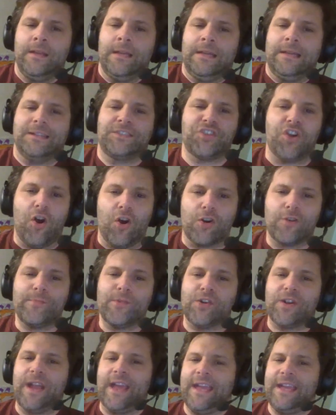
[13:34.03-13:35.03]
It's
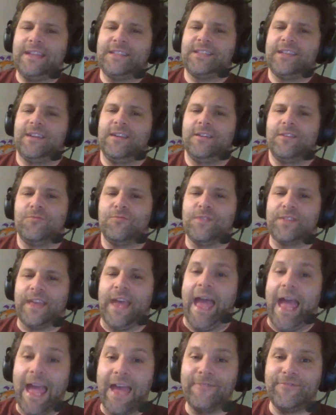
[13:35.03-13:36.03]
armor 8 with
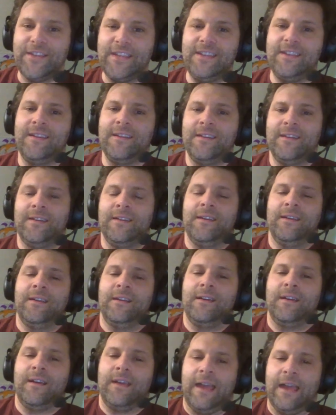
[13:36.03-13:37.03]
heavy
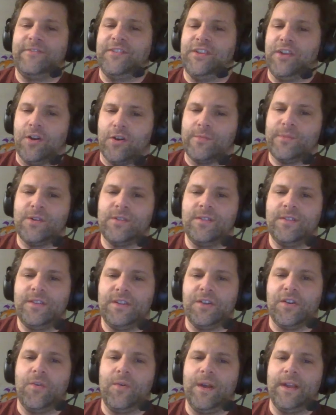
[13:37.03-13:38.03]
armor,
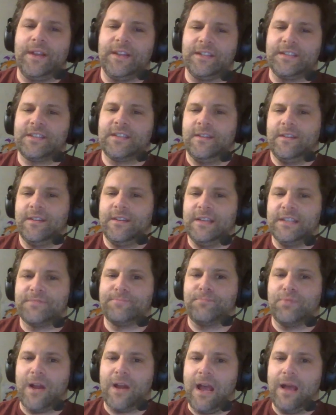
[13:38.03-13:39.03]
and it's
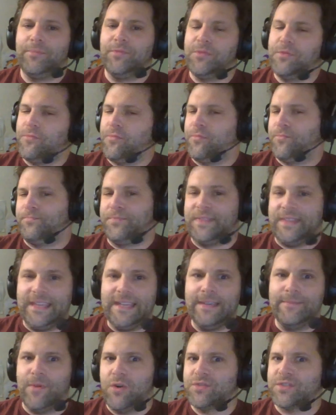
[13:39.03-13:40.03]
probably
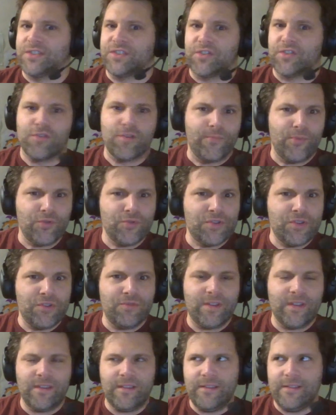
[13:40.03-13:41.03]
the most durable
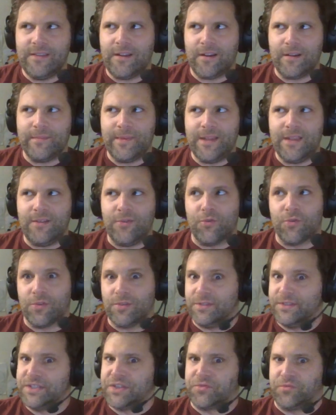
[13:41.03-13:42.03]
unit in the Army, or
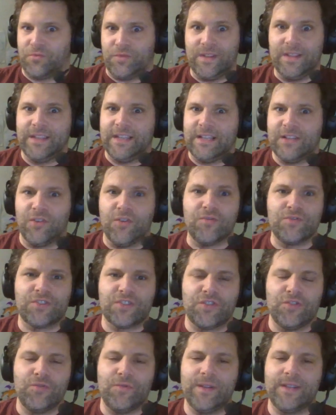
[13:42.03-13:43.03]
at least really close
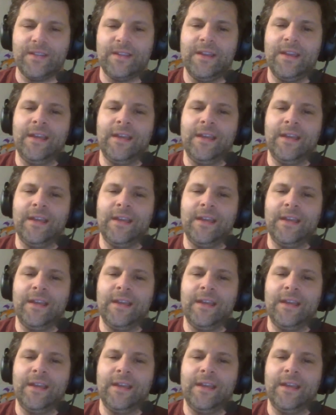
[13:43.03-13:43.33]
to it.